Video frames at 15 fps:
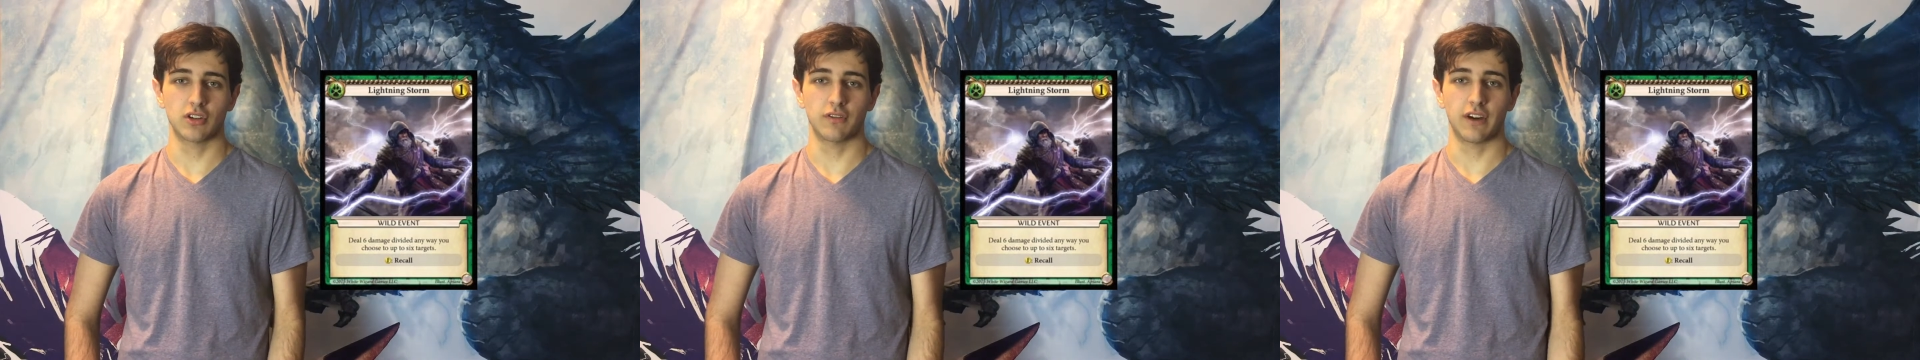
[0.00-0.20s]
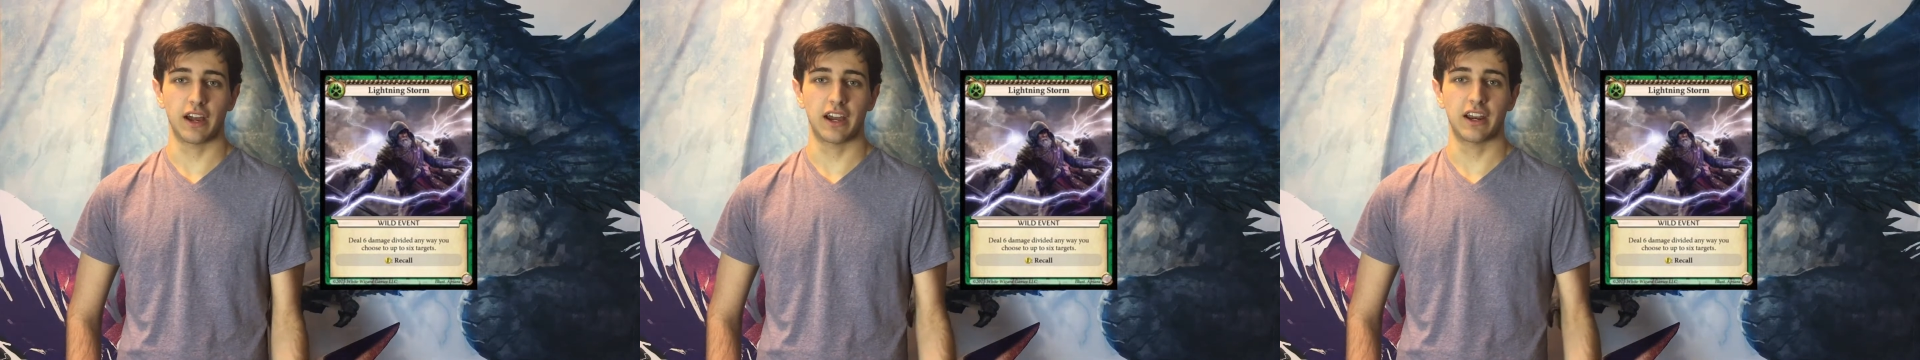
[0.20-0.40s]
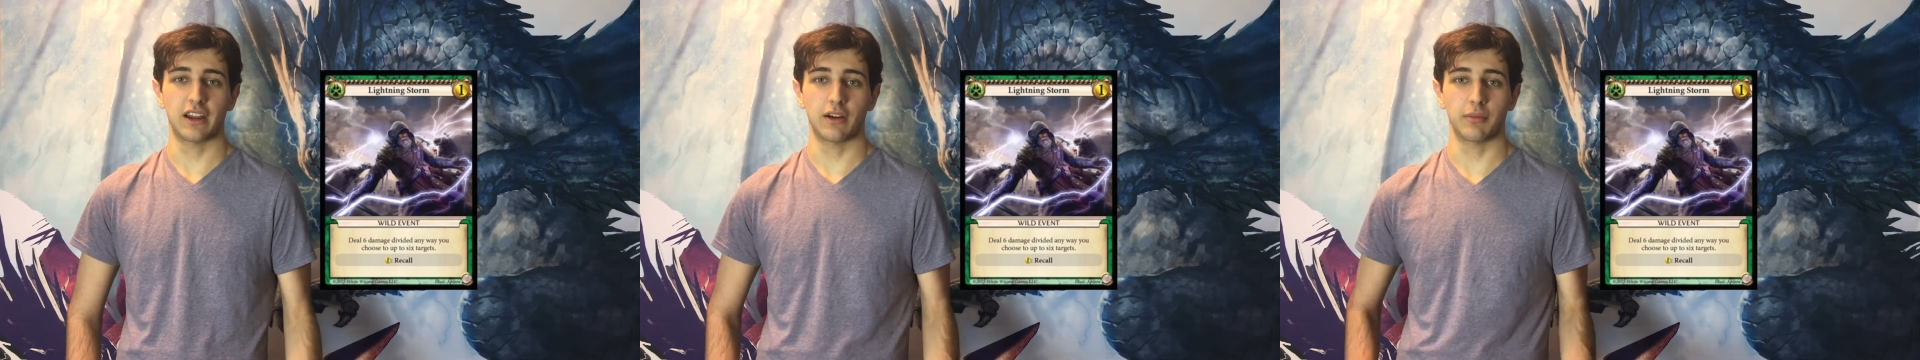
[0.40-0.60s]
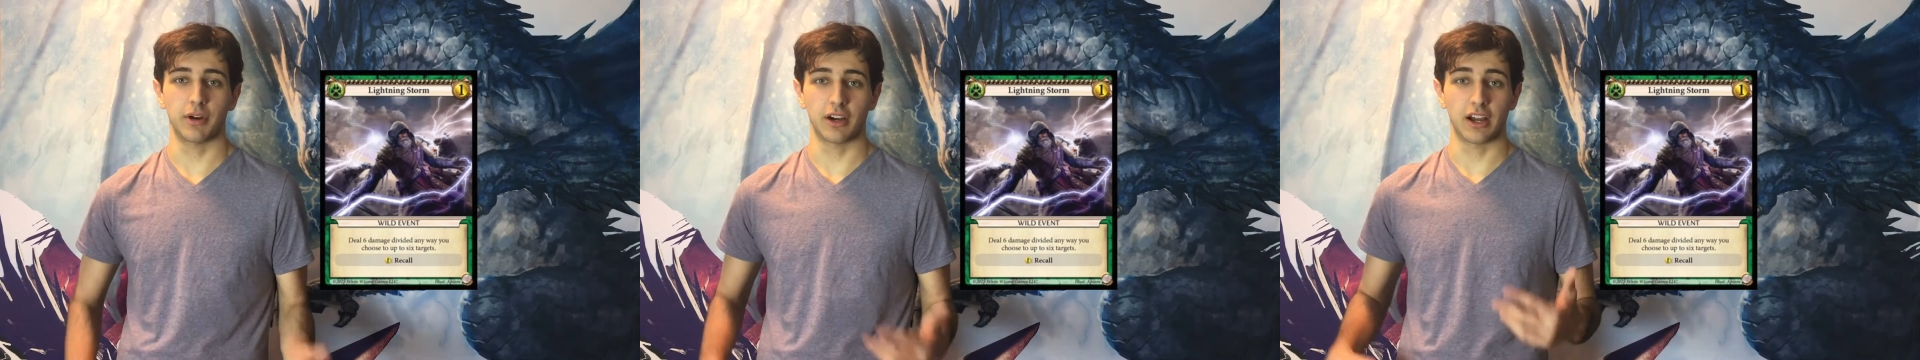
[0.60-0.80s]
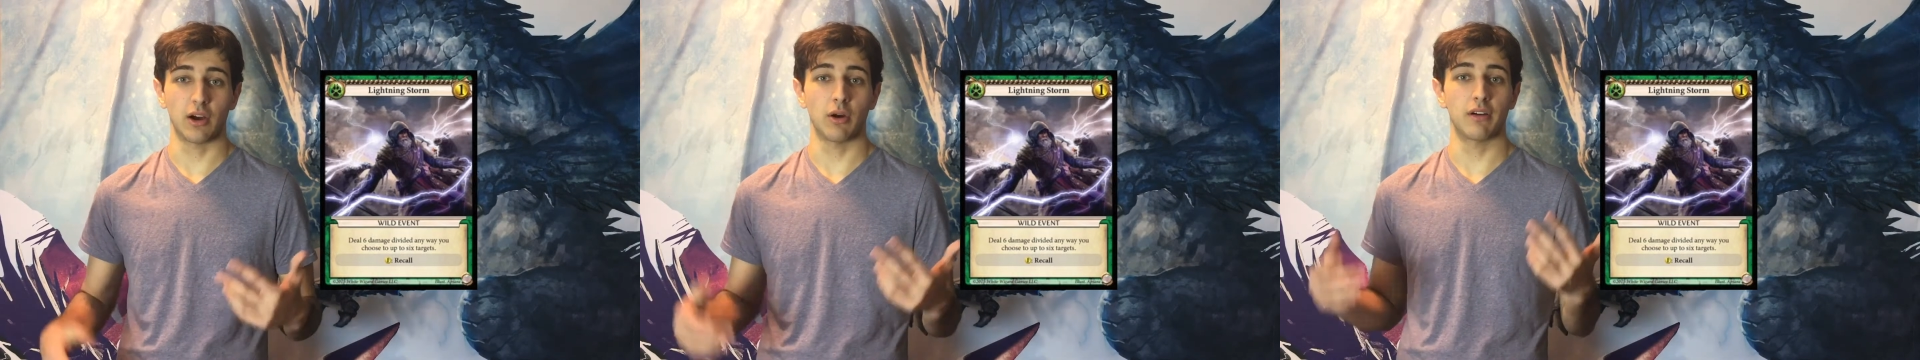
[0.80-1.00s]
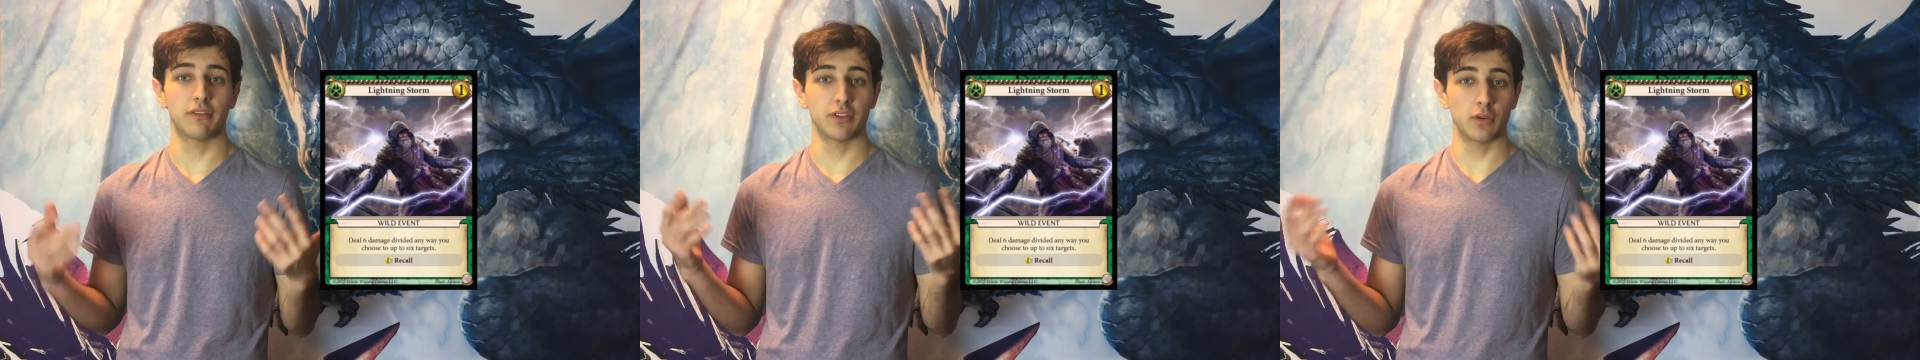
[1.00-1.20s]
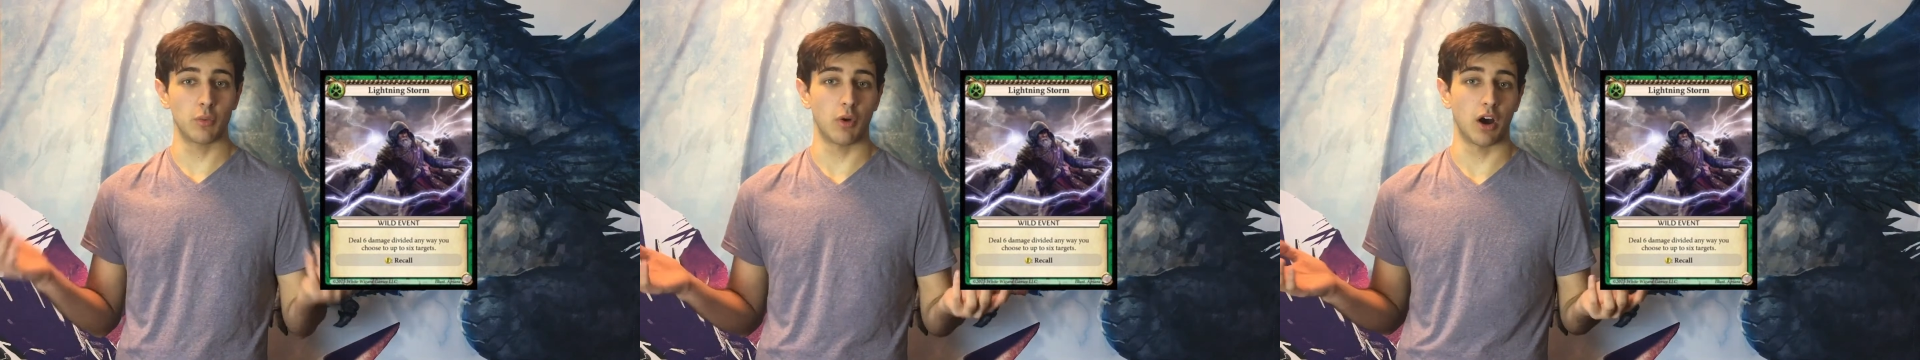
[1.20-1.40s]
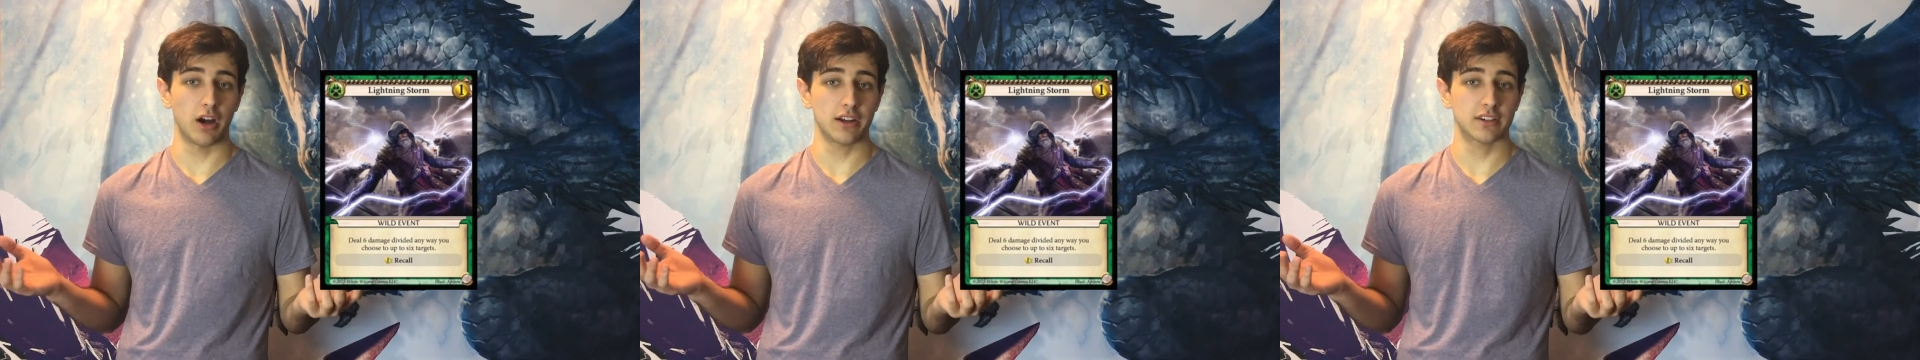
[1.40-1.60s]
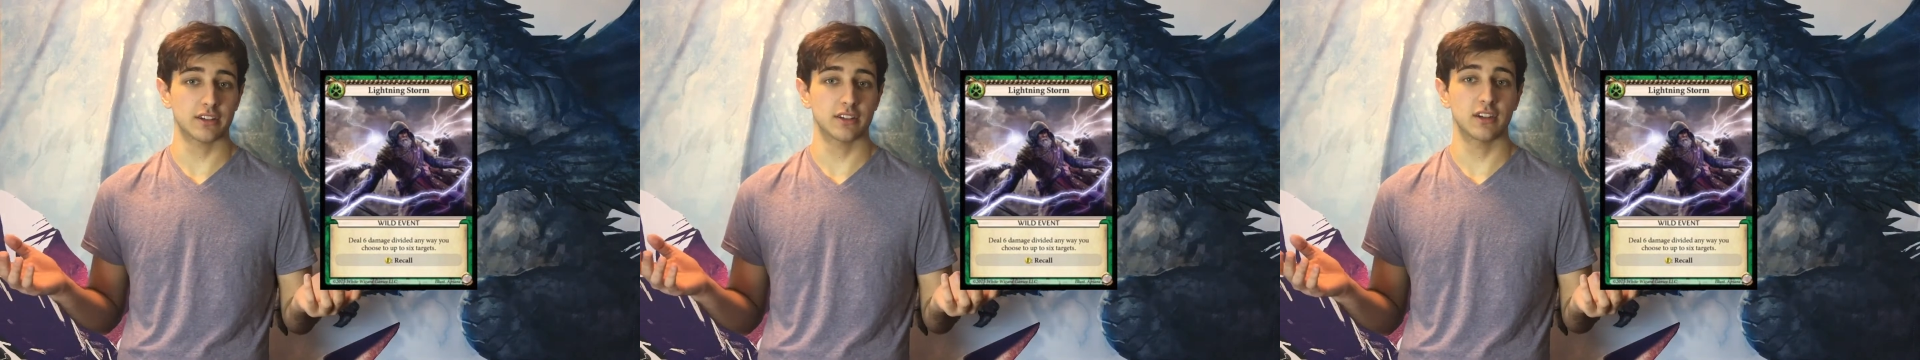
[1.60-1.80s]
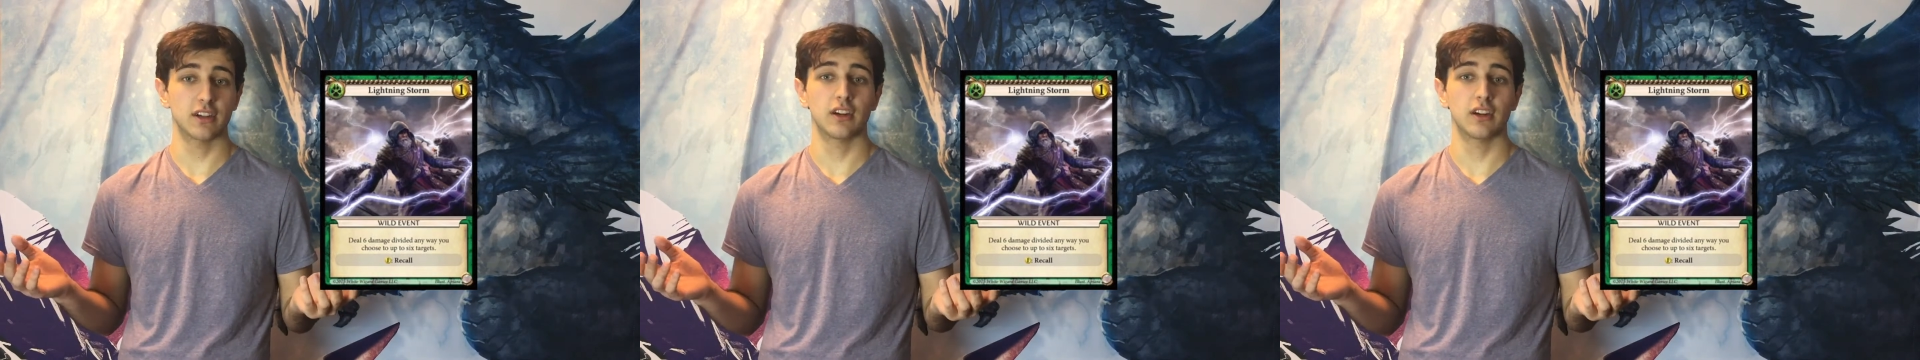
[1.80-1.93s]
divided among however you want,